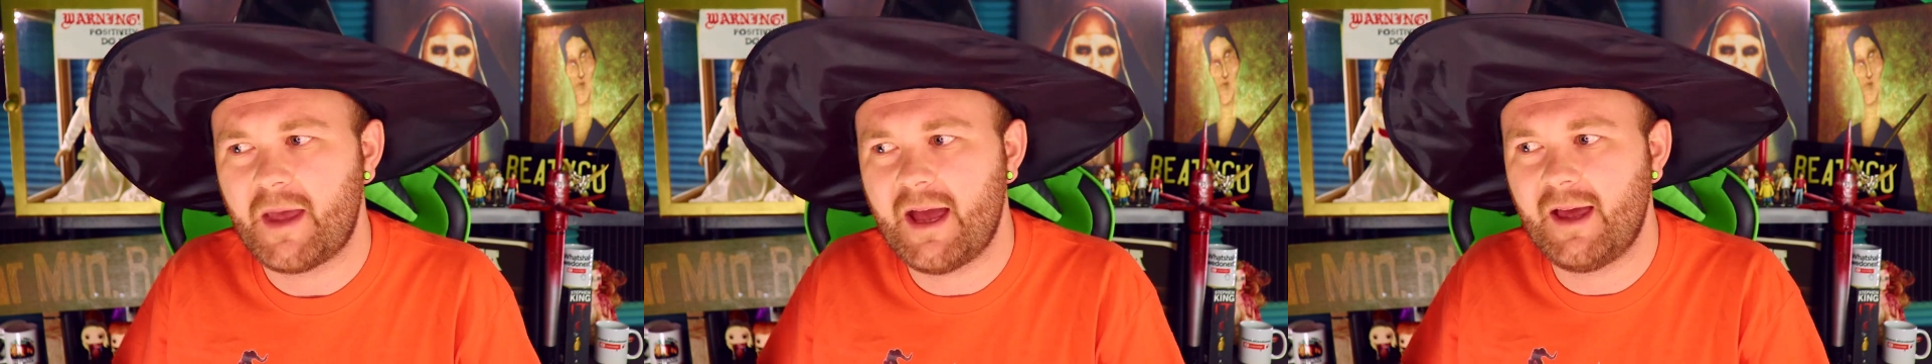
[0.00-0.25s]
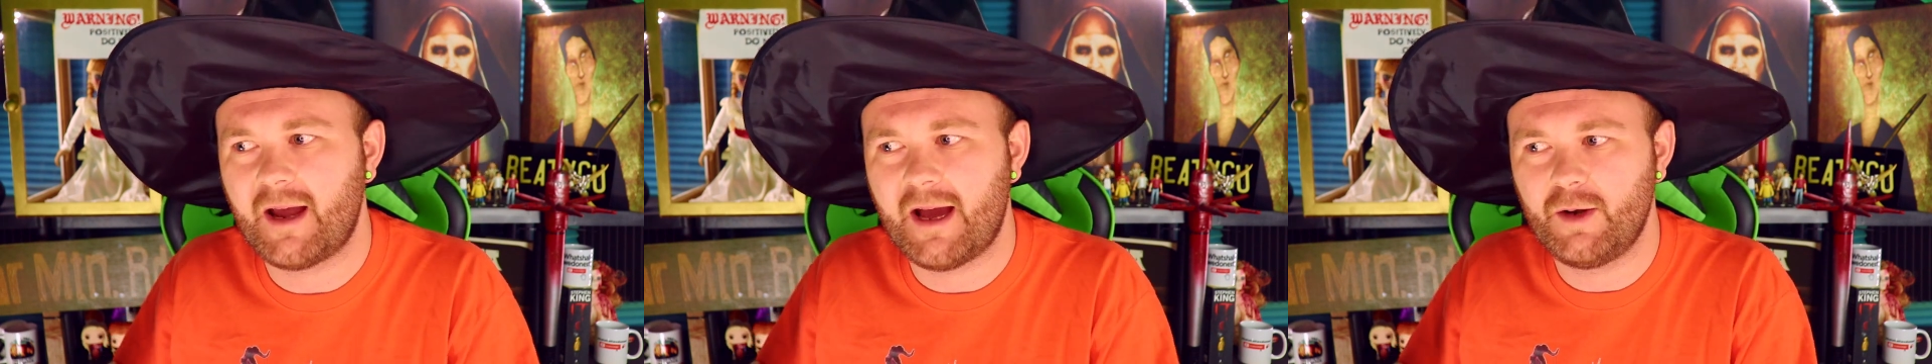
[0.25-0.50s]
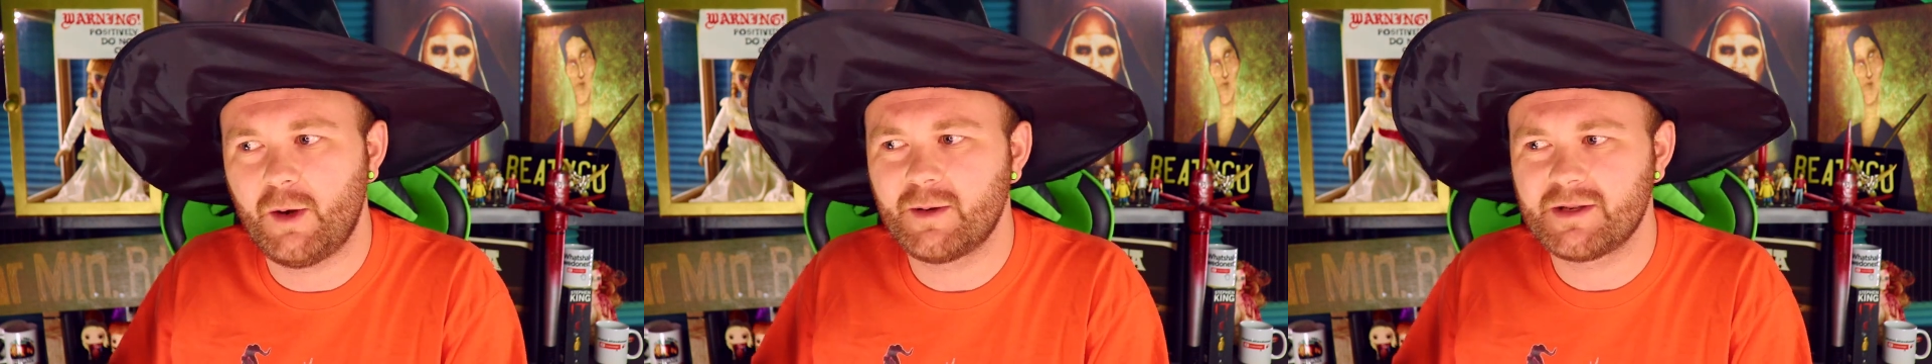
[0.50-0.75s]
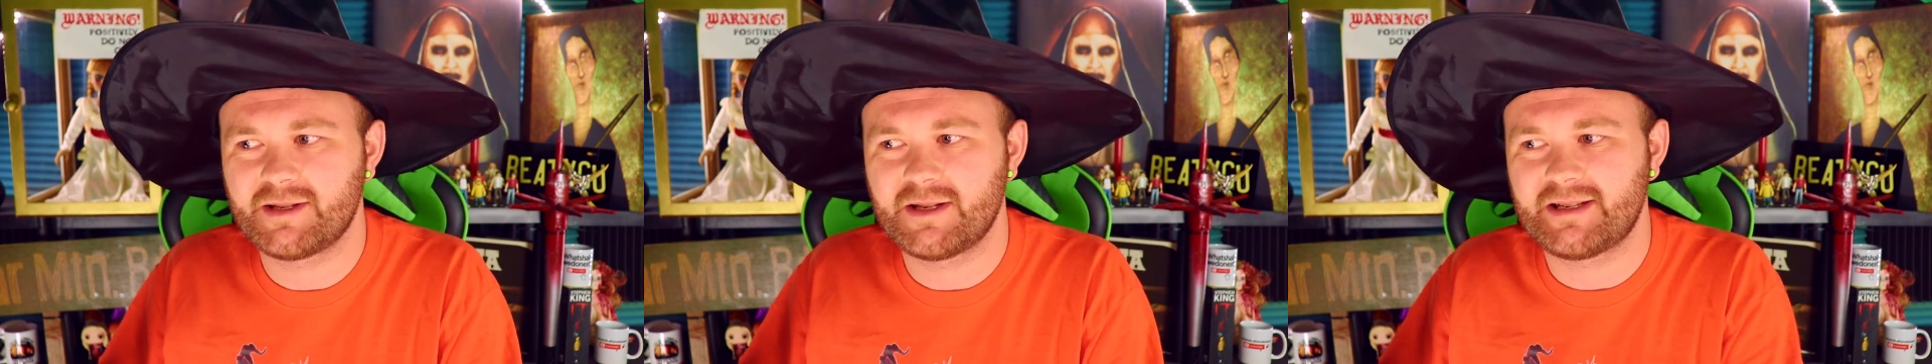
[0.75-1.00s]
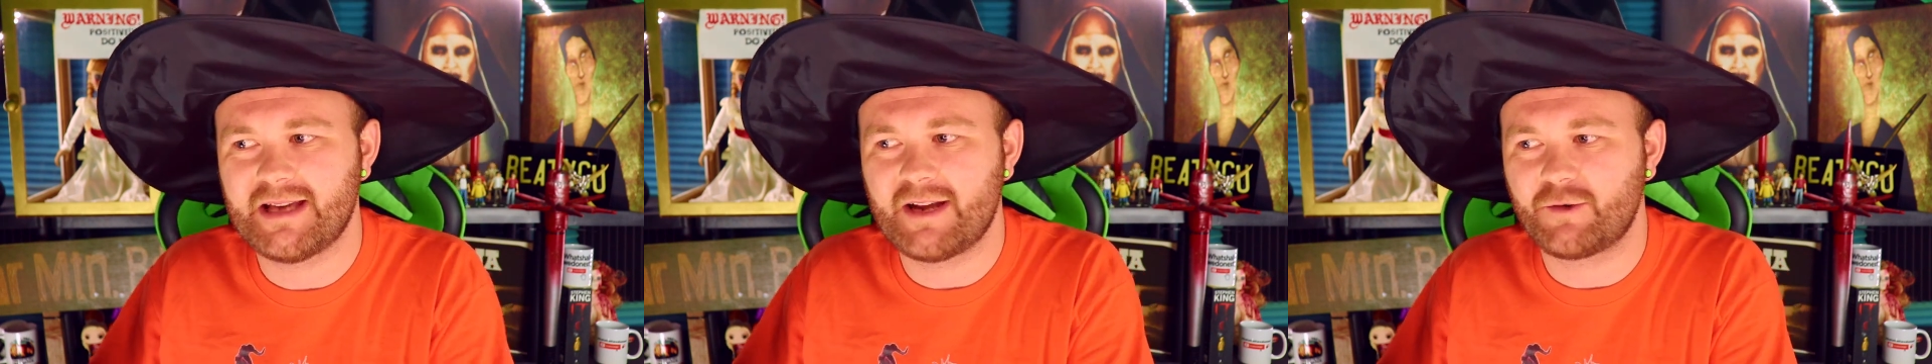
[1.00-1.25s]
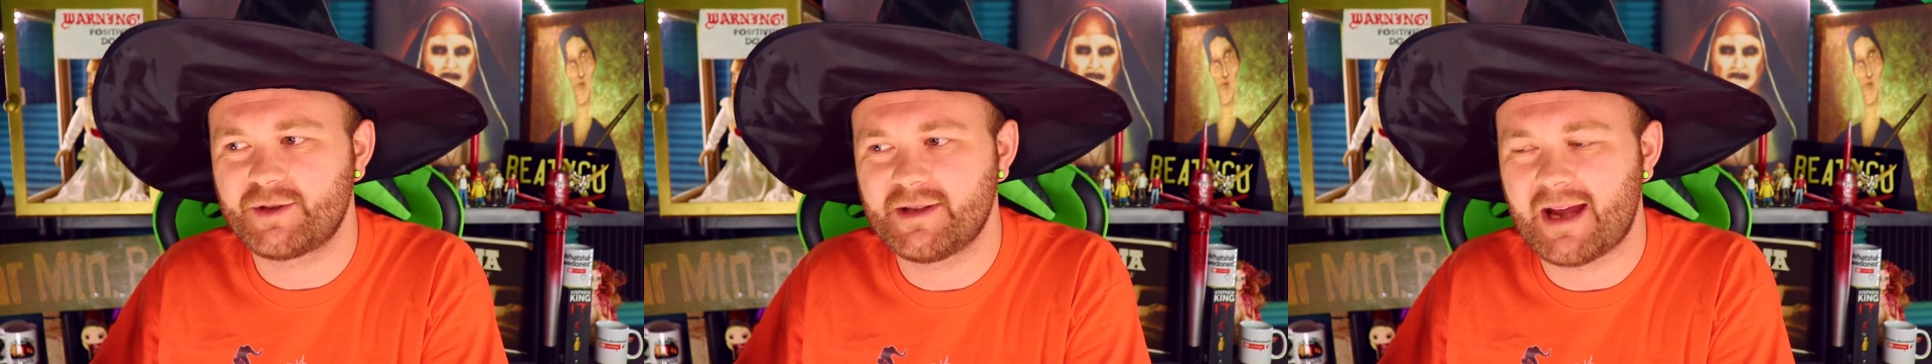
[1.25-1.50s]
And I noticed the
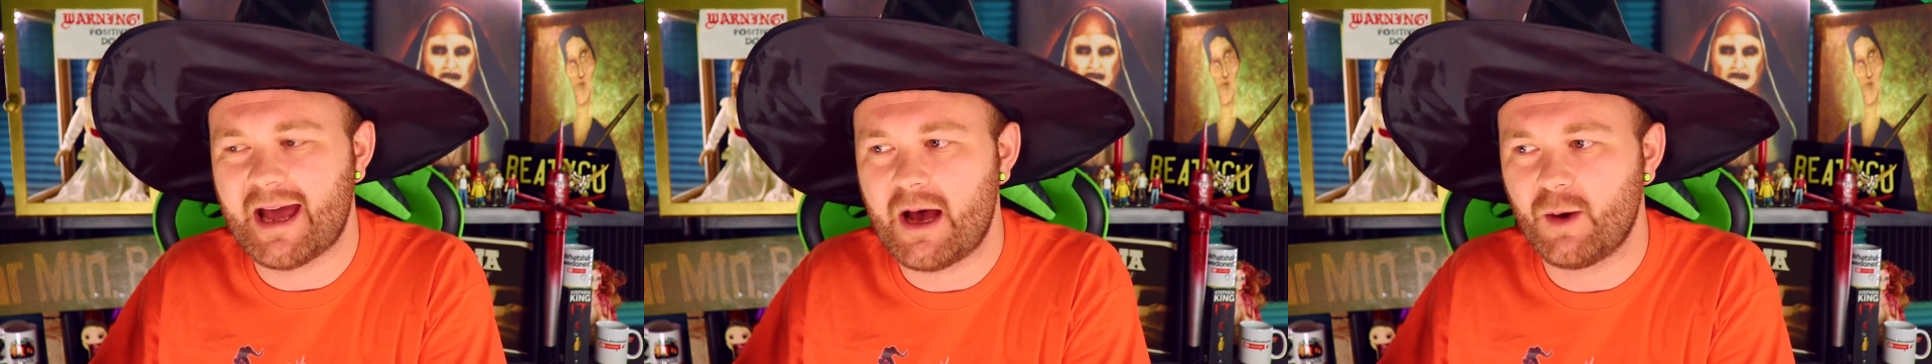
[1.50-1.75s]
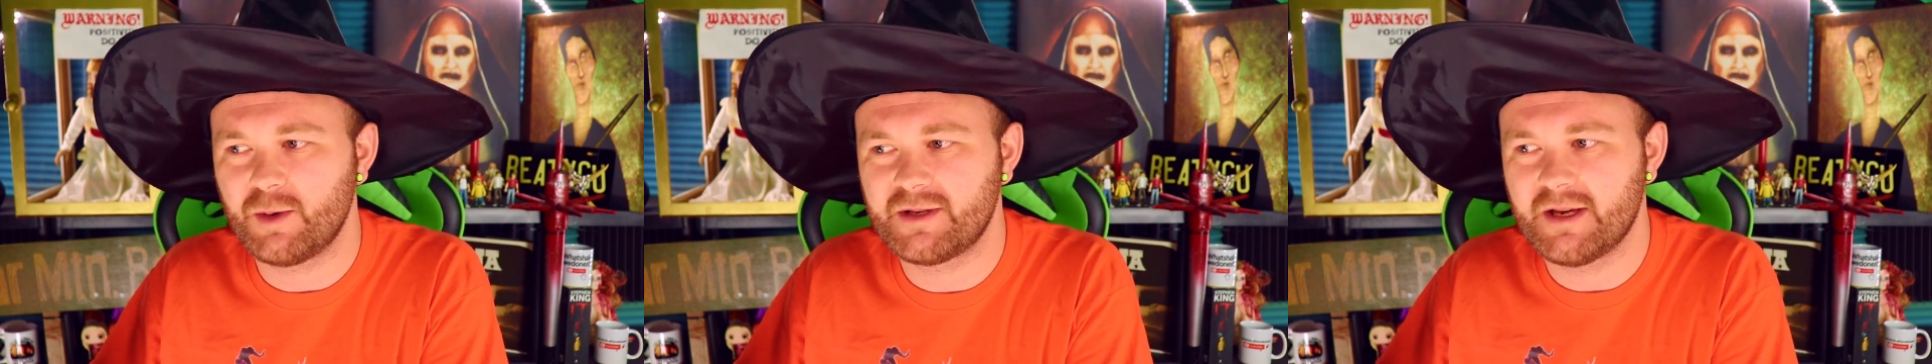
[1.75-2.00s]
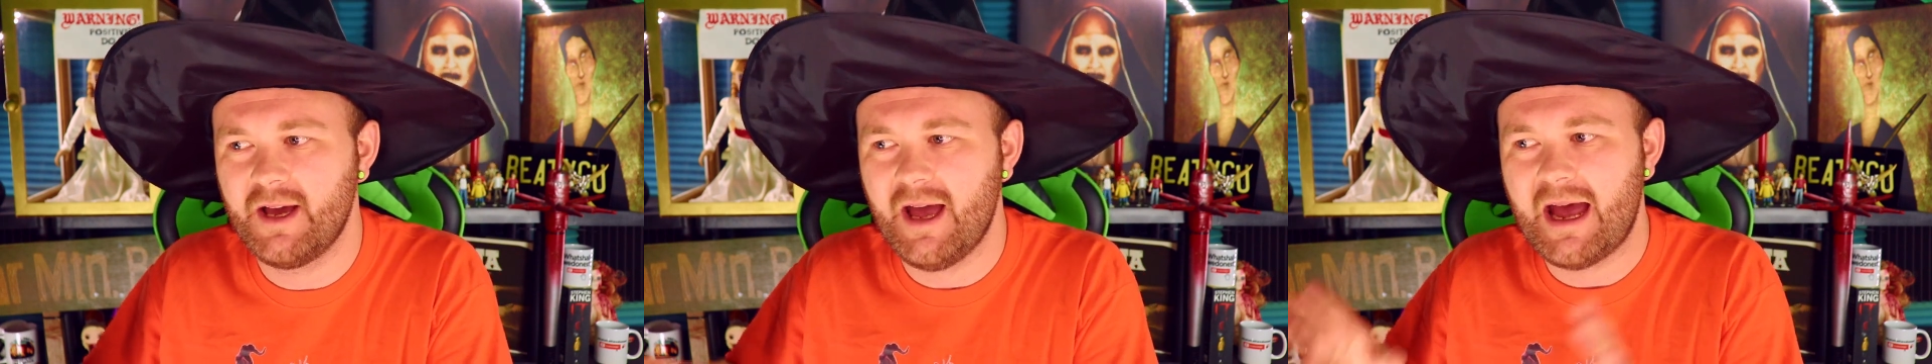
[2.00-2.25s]
Sanderson house